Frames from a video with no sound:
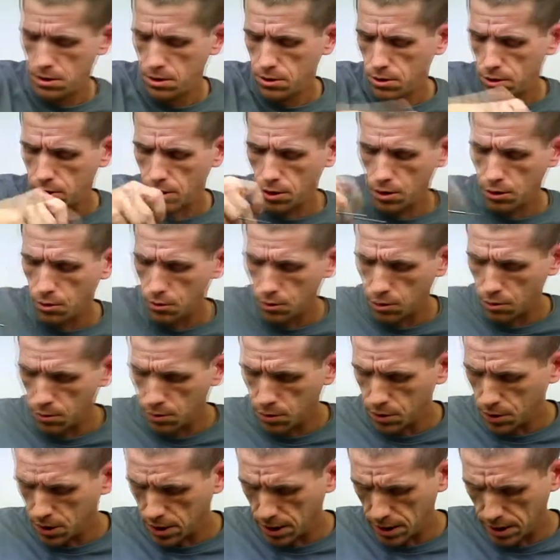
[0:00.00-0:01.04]
So there
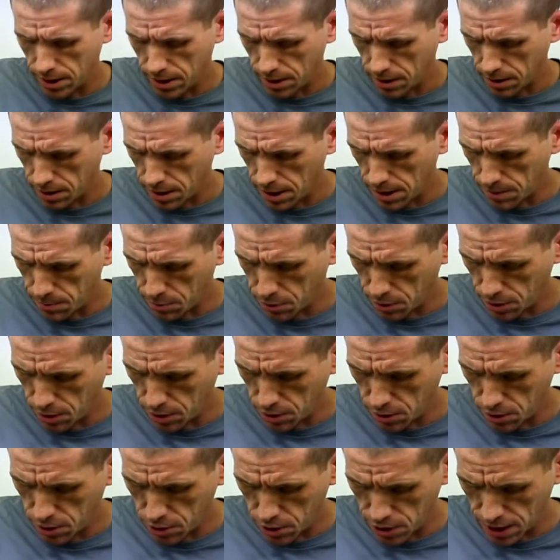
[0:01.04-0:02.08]
was a couple
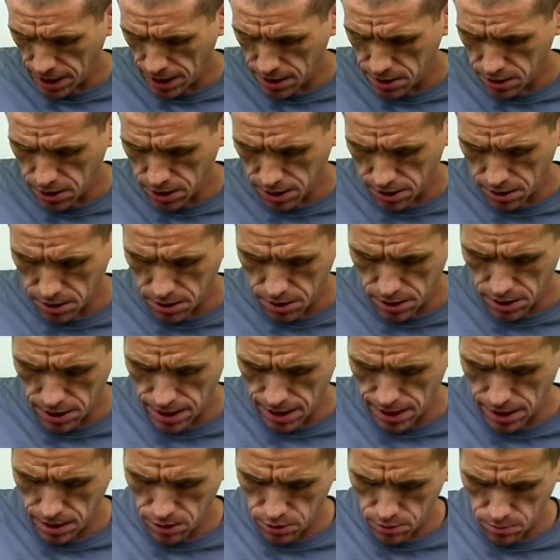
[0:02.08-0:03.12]
here that just kind of stuck to the
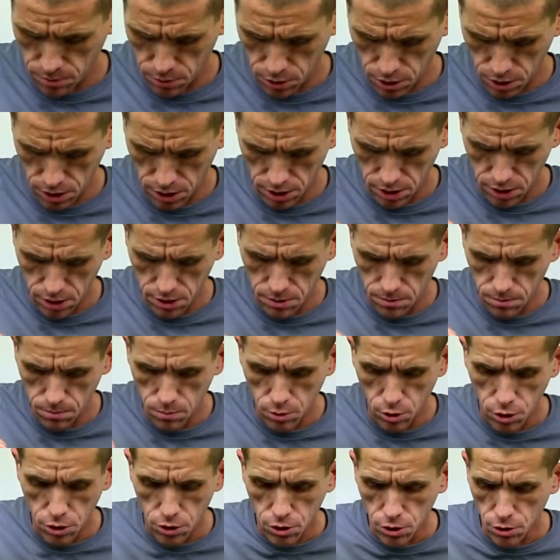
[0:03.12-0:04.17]
sides. So I'm just going to
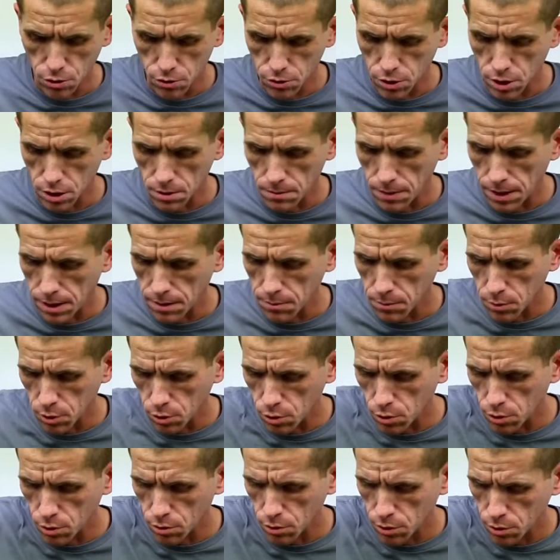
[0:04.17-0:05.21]
push those to the bottom of the
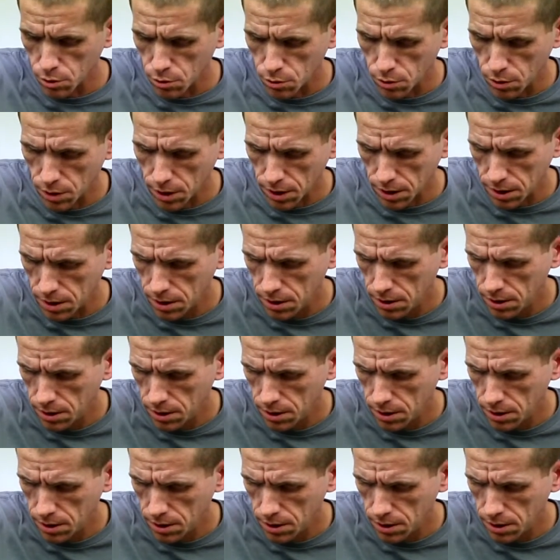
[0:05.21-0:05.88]
hole real quick.